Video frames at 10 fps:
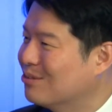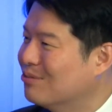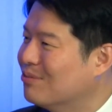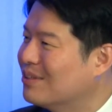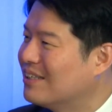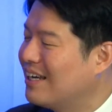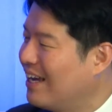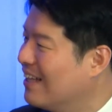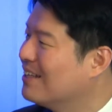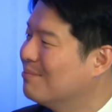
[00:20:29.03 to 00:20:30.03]
to
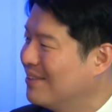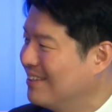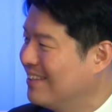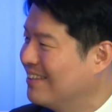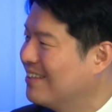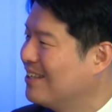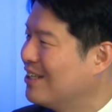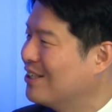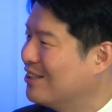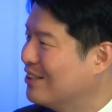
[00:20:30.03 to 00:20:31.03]
eliminate
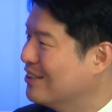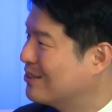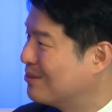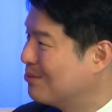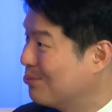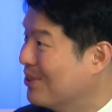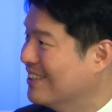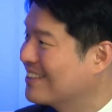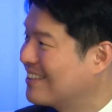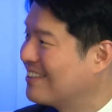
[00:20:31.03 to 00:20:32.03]
this
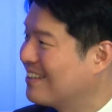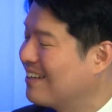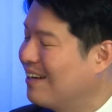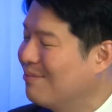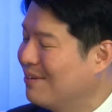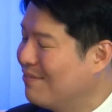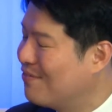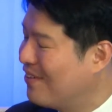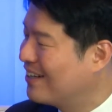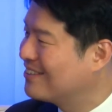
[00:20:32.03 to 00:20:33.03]
risk,
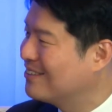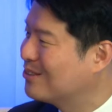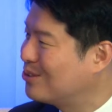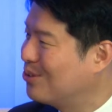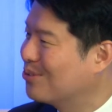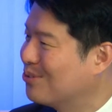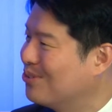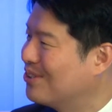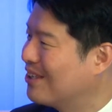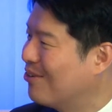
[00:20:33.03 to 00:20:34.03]
infection, stroke? Do you
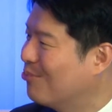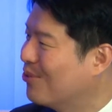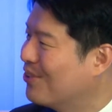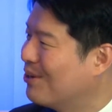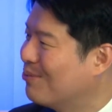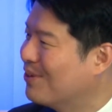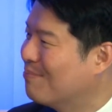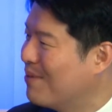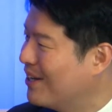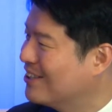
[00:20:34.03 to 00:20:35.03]
think one day we'll
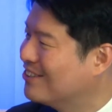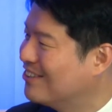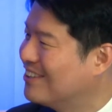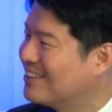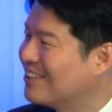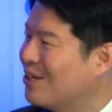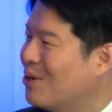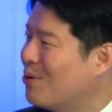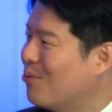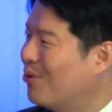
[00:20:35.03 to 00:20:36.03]
manage this,
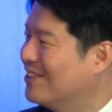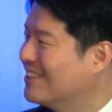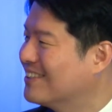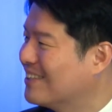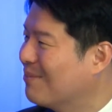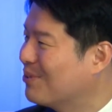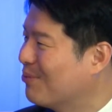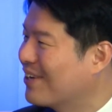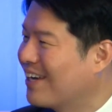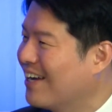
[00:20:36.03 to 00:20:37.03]
or is it something
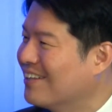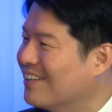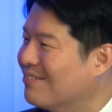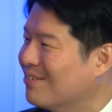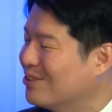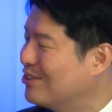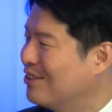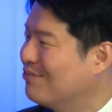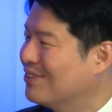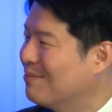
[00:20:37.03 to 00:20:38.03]
we can
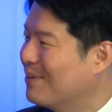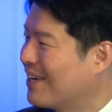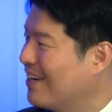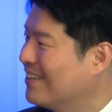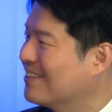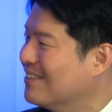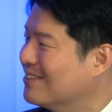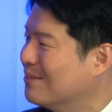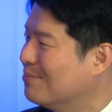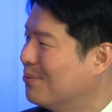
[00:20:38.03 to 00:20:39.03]
achieve with mechanical
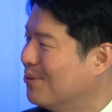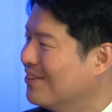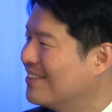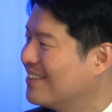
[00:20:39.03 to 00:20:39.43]
support?